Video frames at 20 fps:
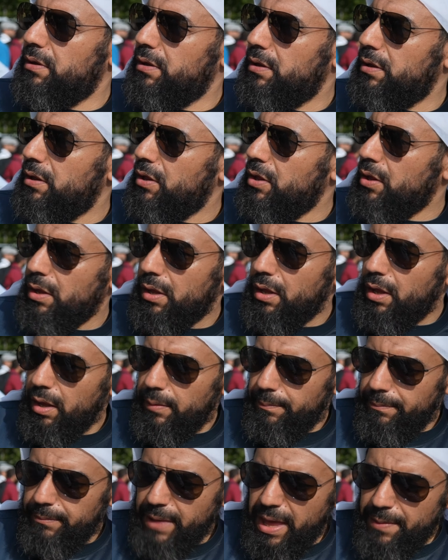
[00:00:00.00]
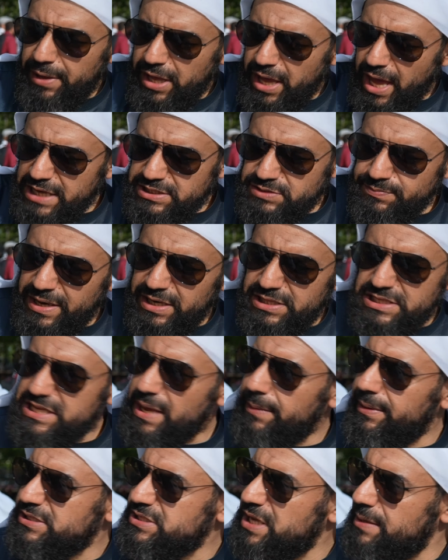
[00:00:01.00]
be. Maybe he has many
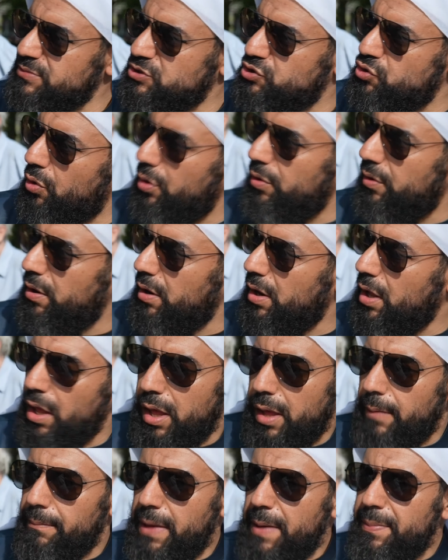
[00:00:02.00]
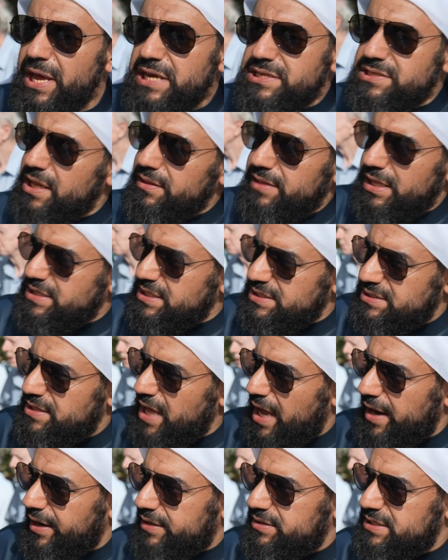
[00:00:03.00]
disciples, his name is John. Maybe he's not the
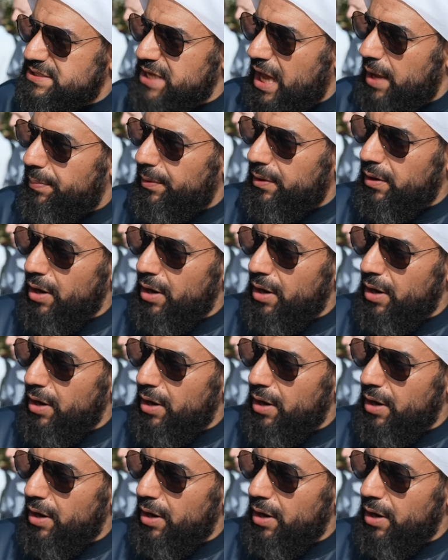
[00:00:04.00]
direct disciple.